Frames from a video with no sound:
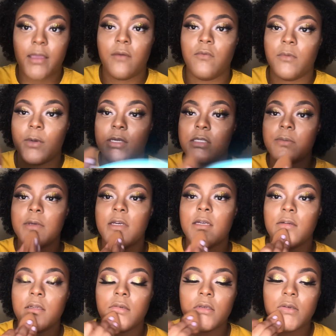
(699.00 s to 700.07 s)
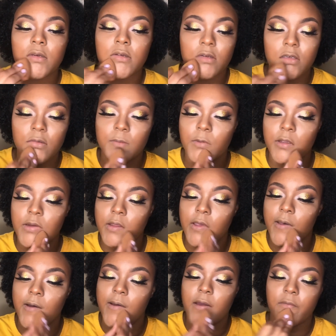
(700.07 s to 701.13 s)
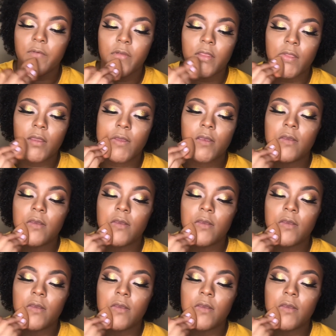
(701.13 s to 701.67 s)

in with my sponge and just blending out everything.